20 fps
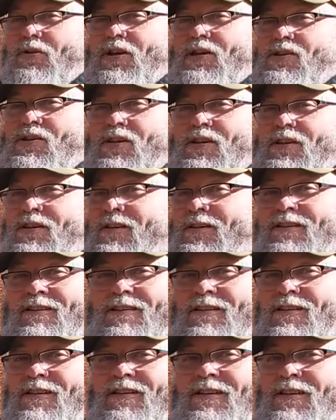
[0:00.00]
easy.
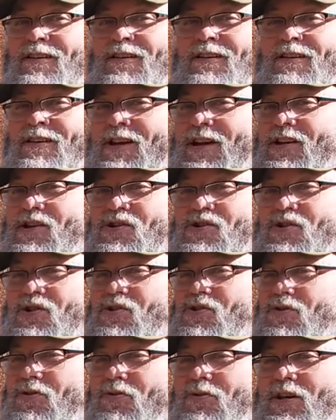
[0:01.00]
It's
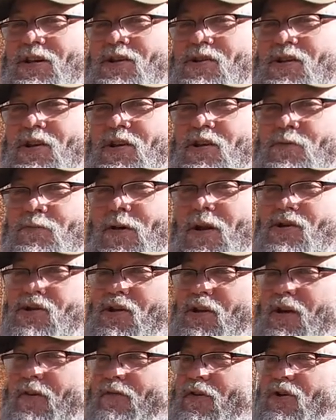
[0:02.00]
just too easy,
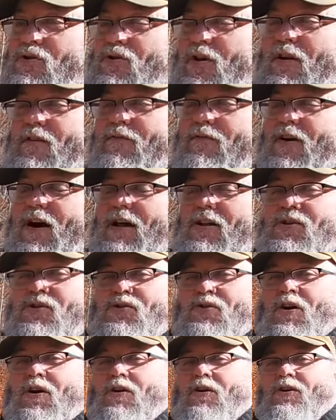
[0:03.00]
especially if you're trying to file a
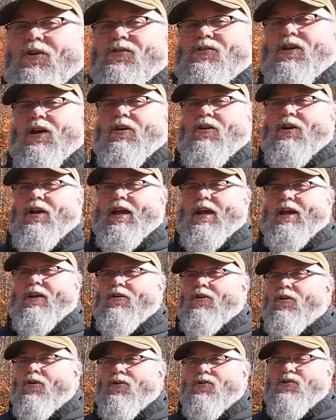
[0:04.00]
saw on a tailgate
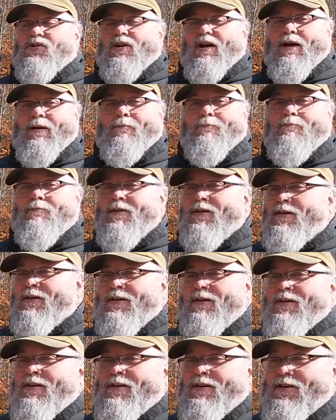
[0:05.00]
or on a stump.
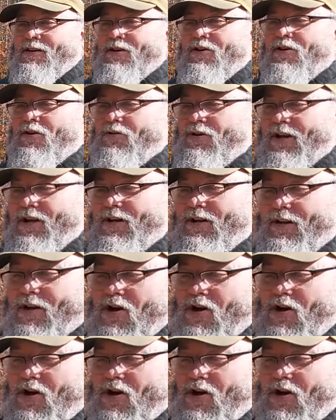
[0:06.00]
You don't need to